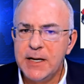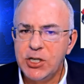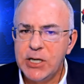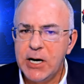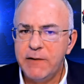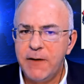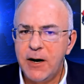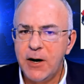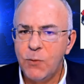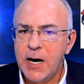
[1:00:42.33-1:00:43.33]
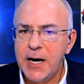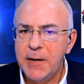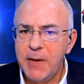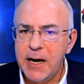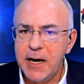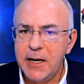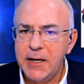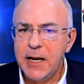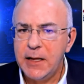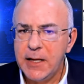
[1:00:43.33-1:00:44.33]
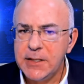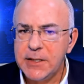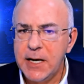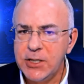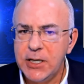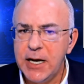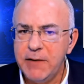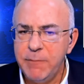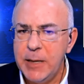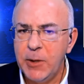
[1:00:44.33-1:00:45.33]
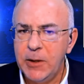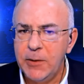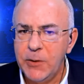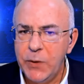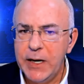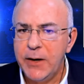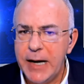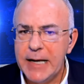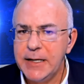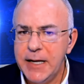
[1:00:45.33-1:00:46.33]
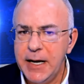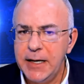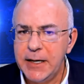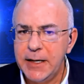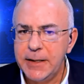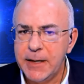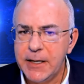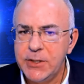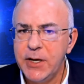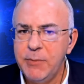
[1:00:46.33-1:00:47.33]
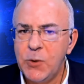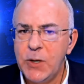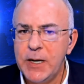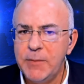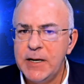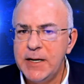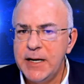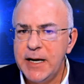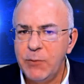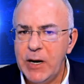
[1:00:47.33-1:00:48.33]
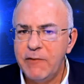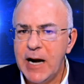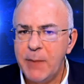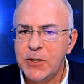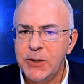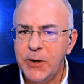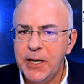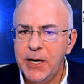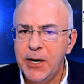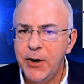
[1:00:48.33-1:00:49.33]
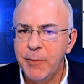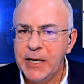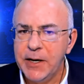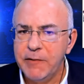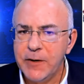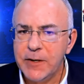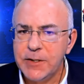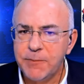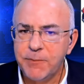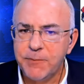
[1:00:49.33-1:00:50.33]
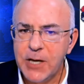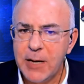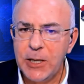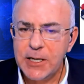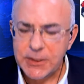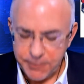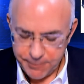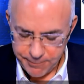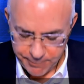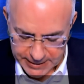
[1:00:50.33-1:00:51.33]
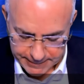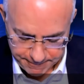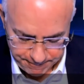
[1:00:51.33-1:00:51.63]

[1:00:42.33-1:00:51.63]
share it far and wide, and let's educate people. We are at a turning point, and we have an opportunity here to make a difference. God bless. Bye.